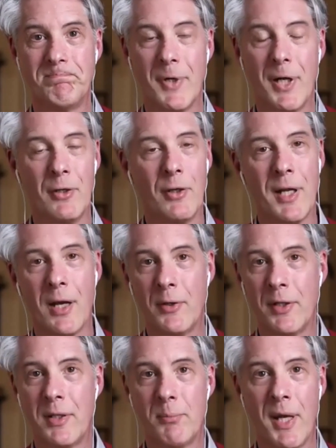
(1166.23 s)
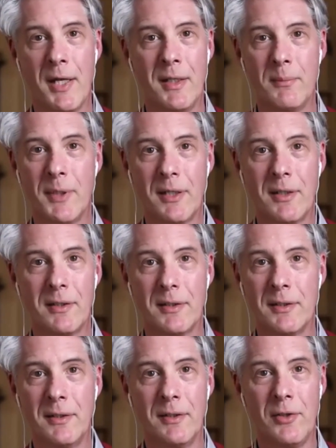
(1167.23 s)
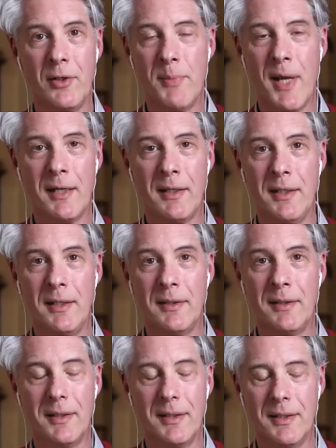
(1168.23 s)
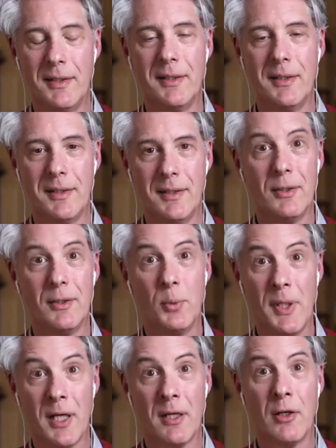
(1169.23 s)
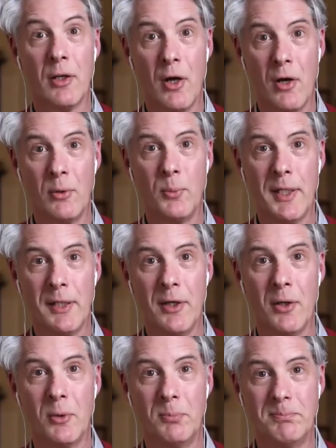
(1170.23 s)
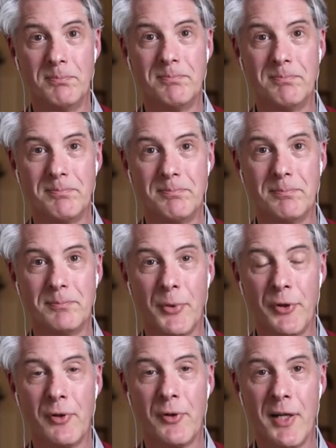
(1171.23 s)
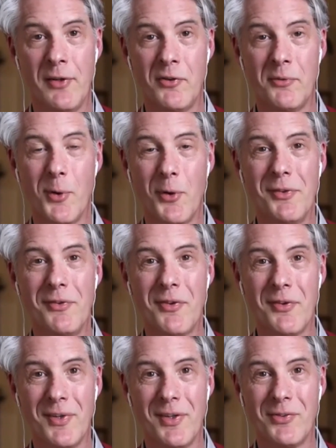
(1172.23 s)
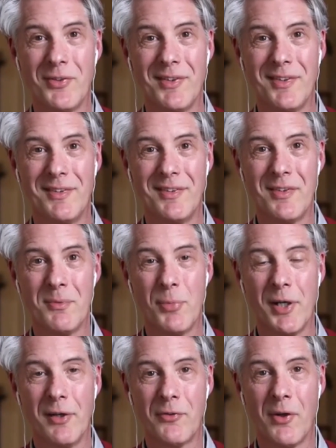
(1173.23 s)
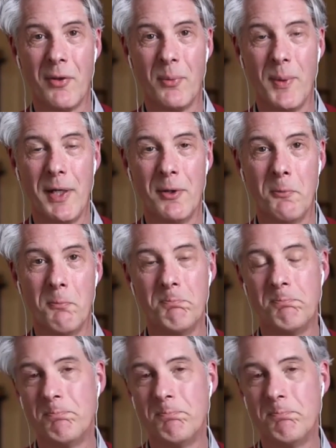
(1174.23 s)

I look out at the pandemic and humanity, and we got a long way to go. But the grace is more than sufficient to bring us all the way home.